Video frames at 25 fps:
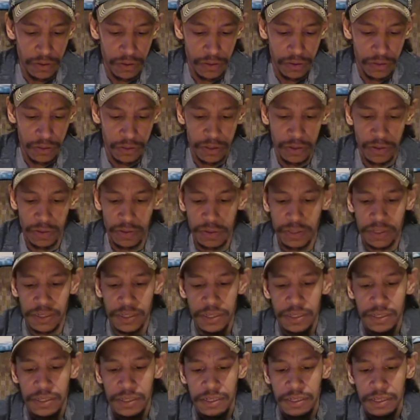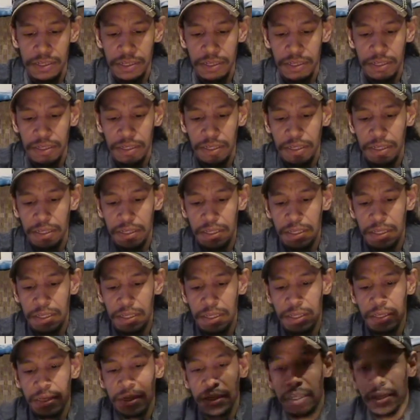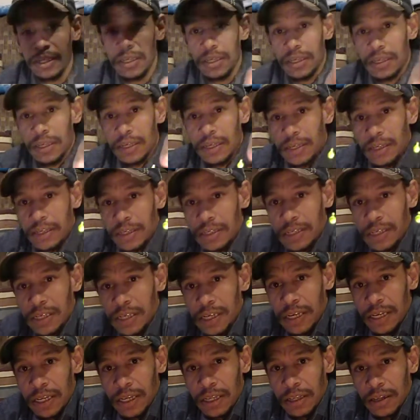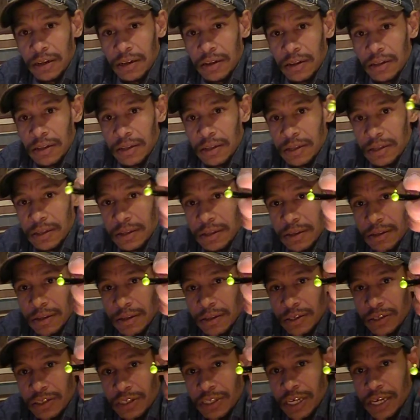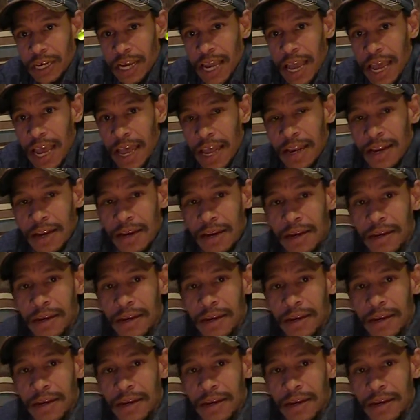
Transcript: So it's this teeny little jig head